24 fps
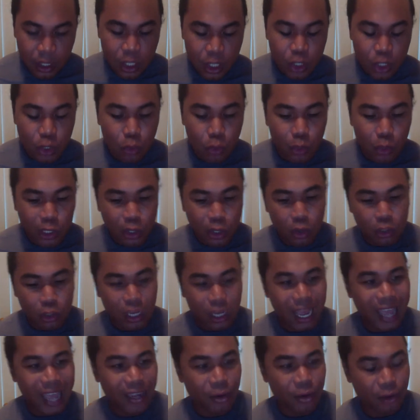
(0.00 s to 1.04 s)
you want to go to
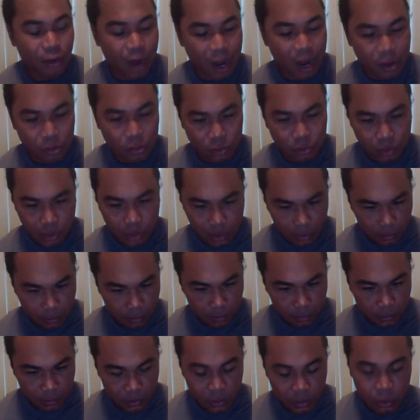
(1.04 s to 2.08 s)
high grounds.
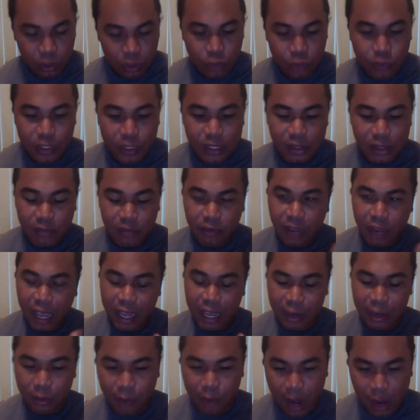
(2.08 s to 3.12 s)
Now, the reason for
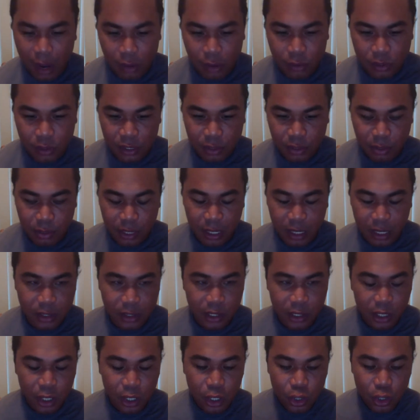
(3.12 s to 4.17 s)
high grounds is
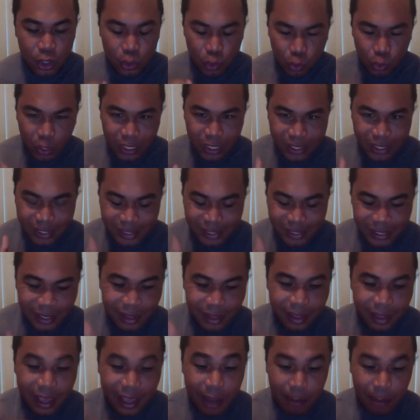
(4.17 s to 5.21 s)
because you can see
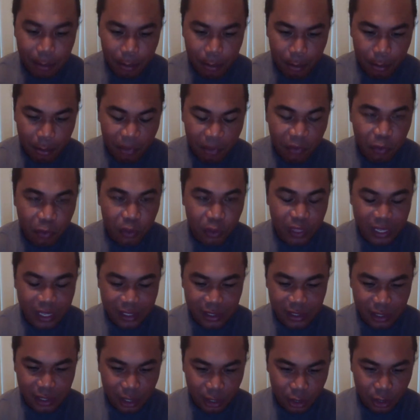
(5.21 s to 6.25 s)
them before they
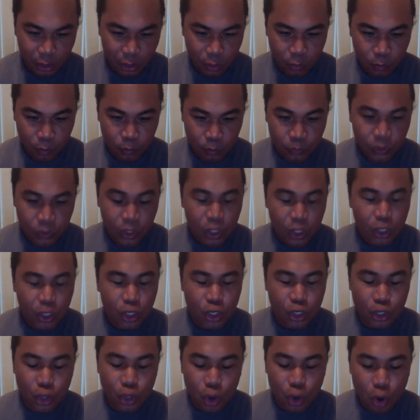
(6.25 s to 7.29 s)
see you.
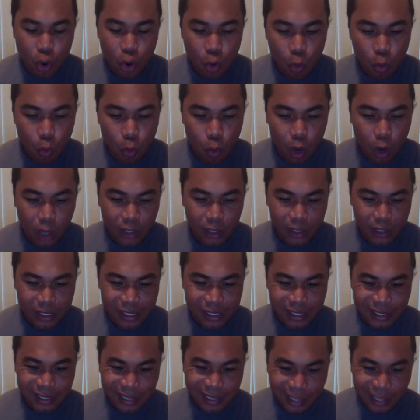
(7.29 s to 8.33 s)
You don't want to
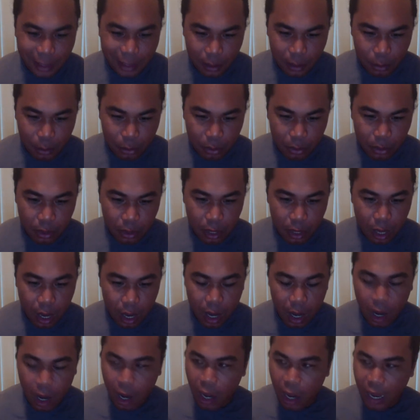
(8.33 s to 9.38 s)
sleep
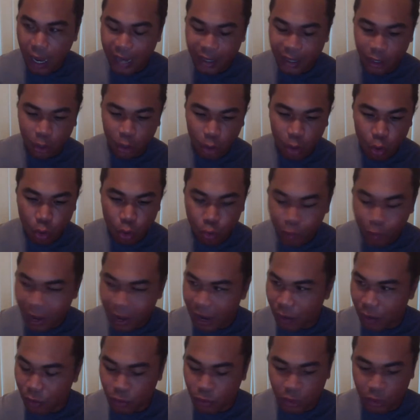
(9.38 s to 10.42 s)
at a low
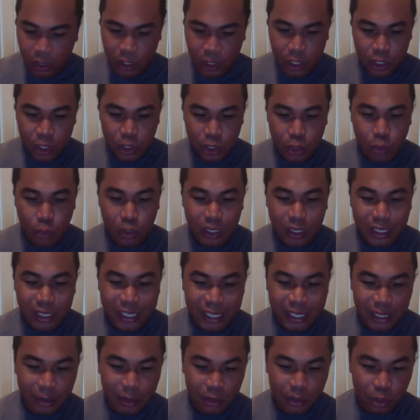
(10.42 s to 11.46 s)
ground. You want
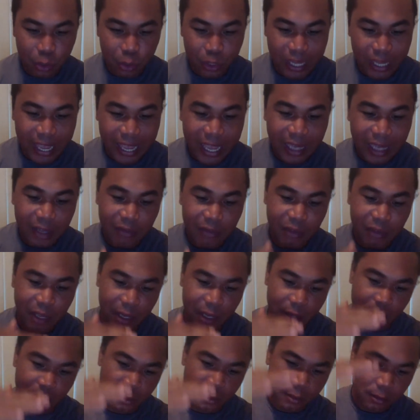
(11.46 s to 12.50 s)
to
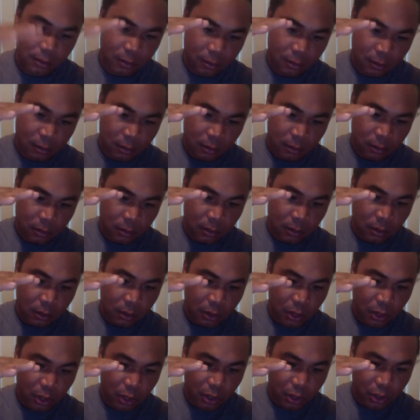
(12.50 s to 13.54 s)
elevate
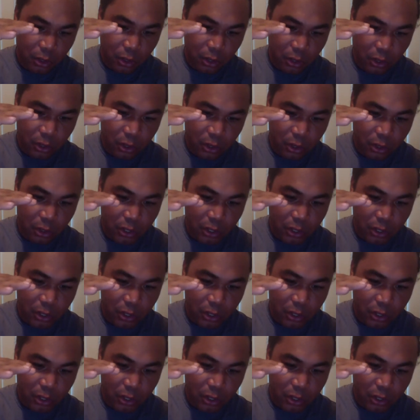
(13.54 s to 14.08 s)
your